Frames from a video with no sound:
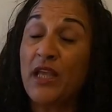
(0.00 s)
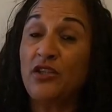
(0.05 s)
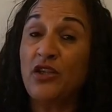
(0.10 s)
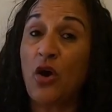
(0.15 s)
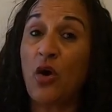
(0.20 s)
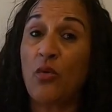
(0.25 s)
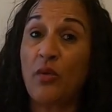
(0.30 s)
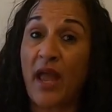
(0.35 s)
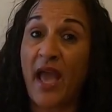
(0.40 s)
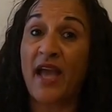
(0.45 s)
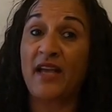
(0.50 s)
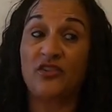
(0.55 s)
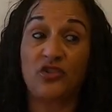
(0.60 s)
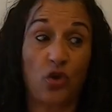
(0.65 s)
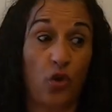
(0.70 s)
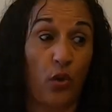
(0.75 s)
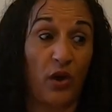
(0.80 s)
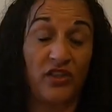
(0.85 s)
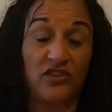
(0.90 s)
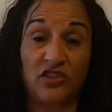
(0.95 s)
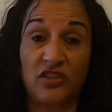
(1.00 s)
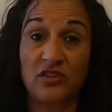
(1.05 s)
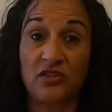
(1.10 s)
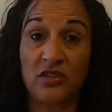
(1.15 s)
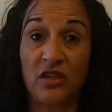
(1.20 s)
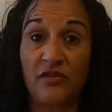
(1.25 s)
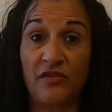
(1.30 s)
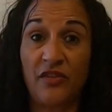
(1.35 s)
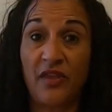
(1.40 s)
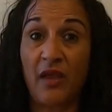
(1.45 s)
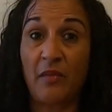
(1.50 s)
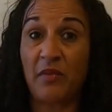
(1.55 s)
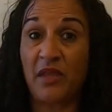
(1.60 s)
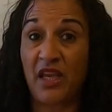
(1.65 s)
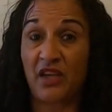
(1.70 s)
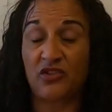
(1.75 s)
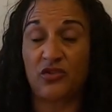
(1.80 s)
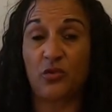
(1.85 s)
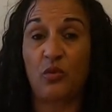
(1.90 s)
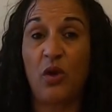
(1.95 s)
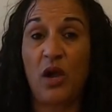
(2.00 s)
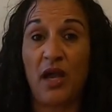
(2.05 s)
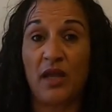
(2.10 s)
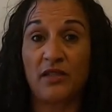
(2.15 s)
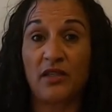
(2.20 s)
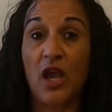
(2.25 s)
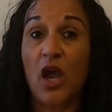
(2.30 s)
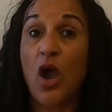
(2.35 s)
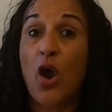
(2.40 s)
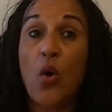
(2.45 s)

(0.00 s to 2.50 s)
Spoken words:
don't ask questions of them, guess what?